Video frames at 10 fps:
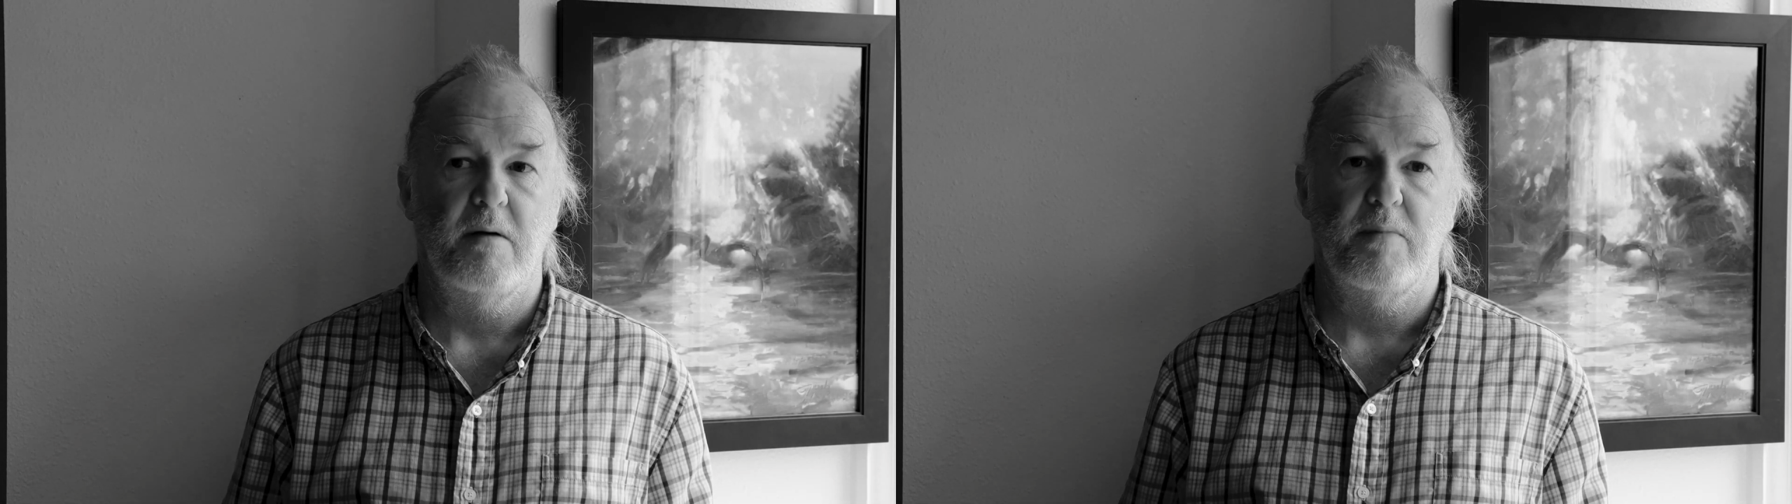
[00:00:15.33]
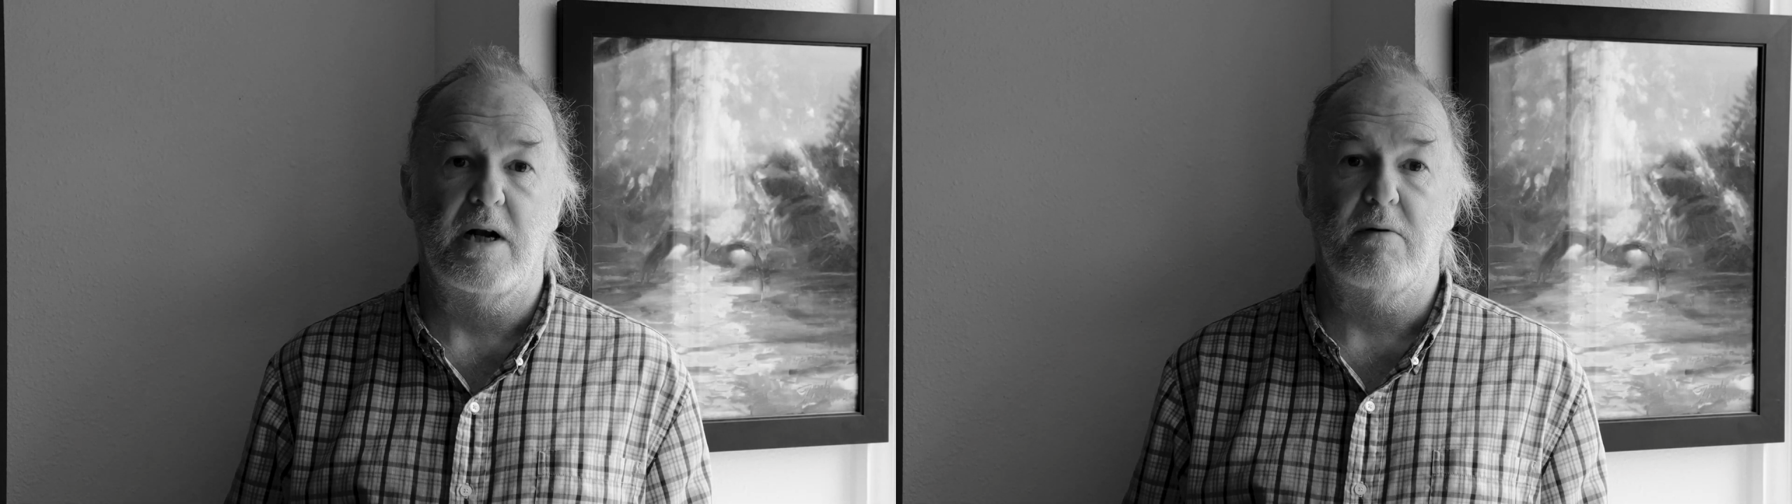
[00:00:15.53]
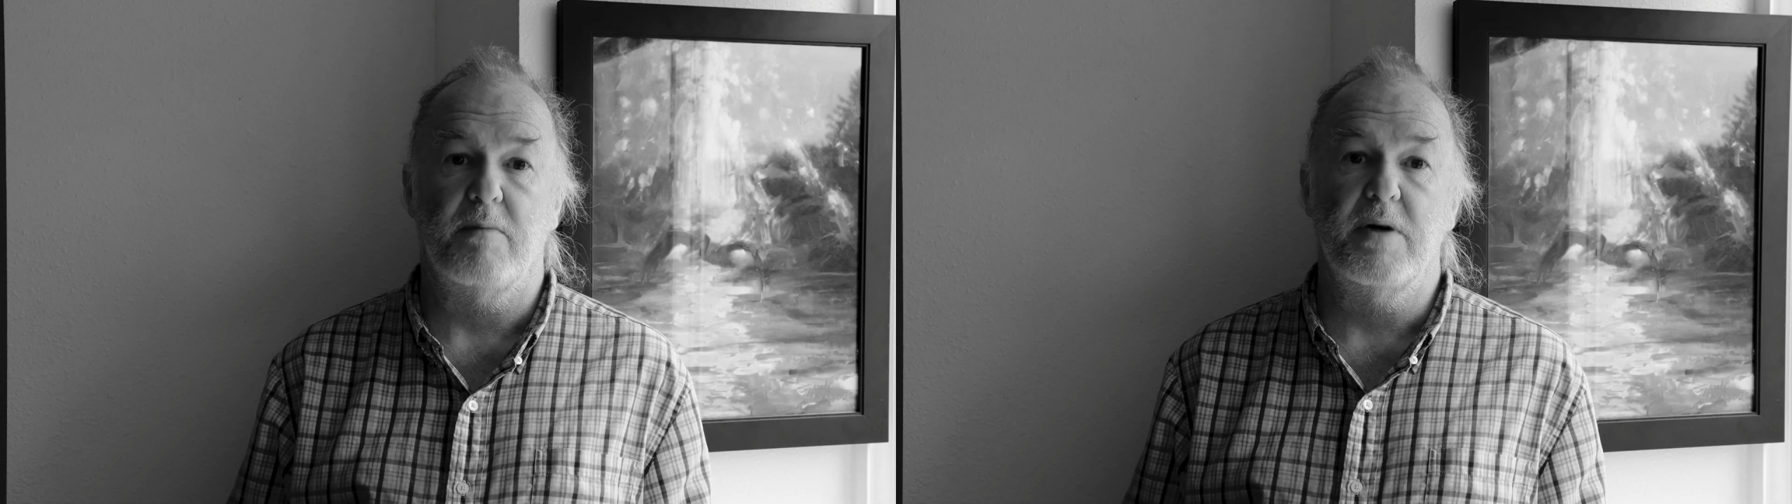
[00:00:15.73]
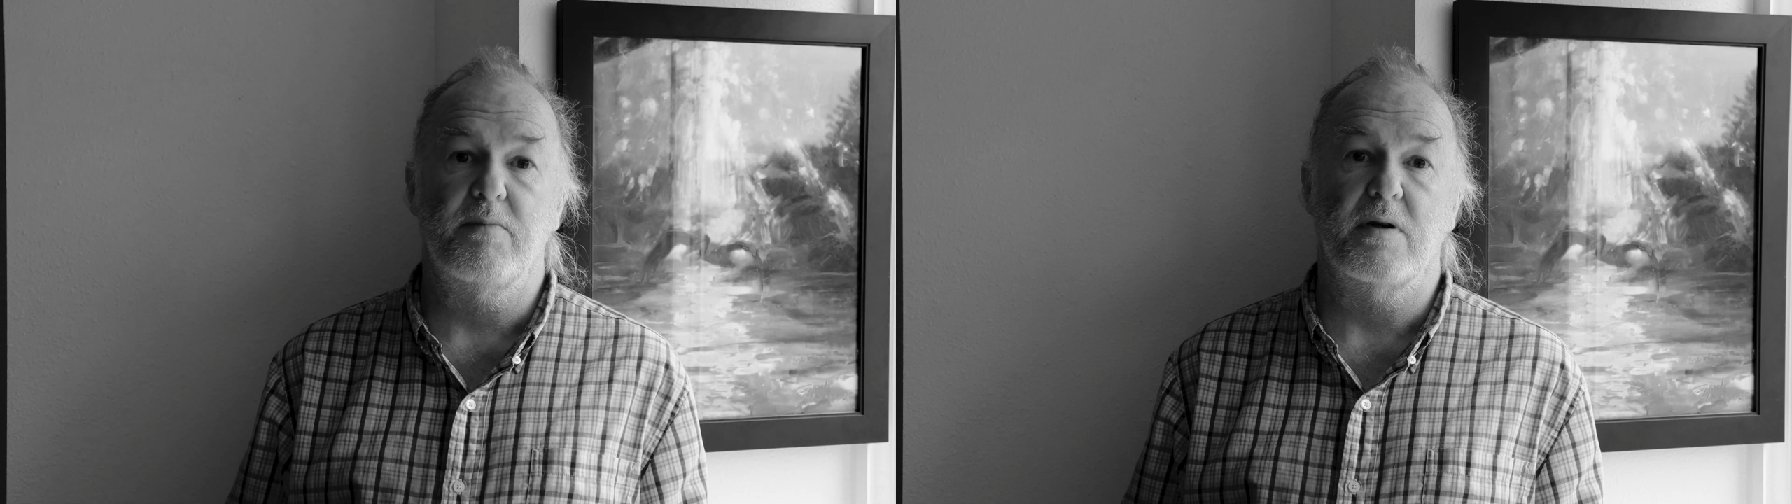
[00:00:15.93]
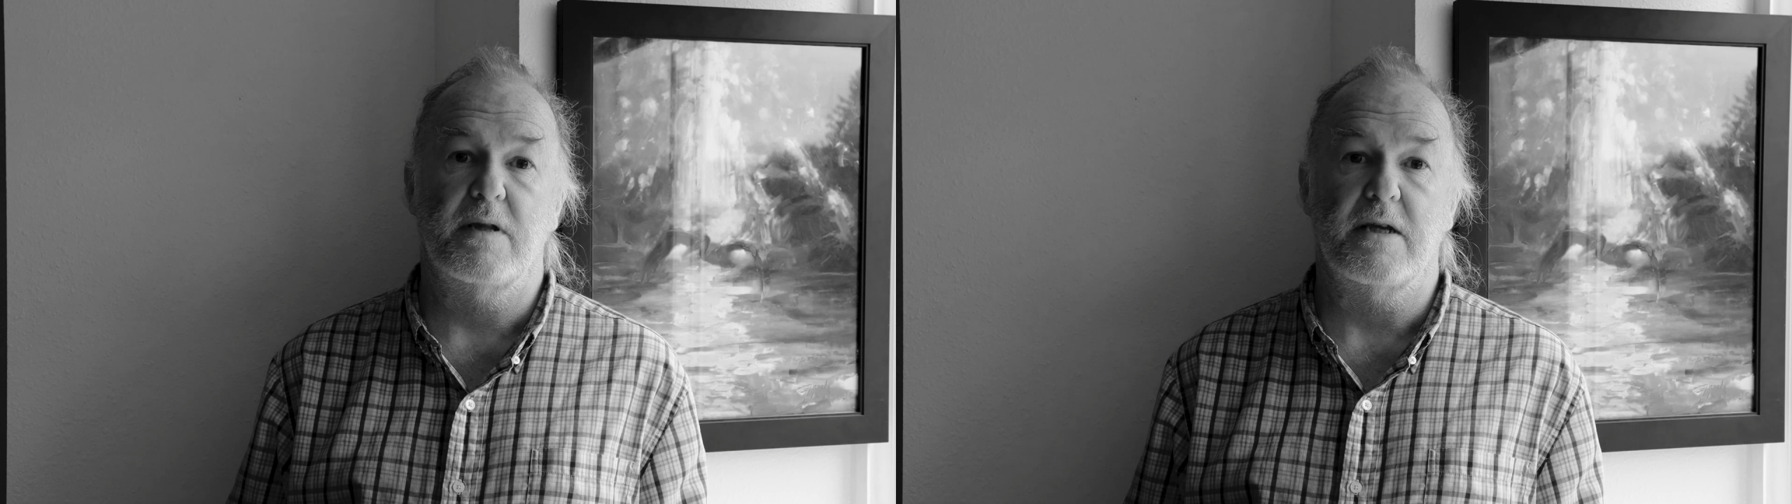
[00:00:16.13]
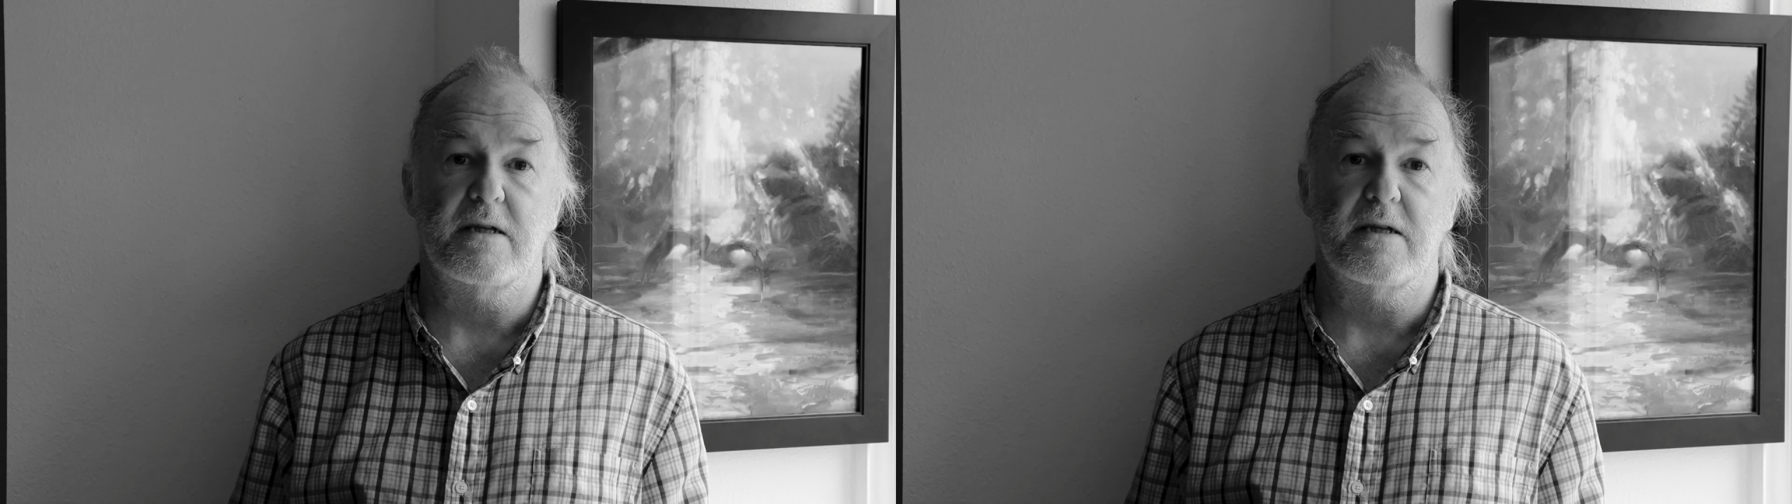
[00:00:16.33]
but I remember the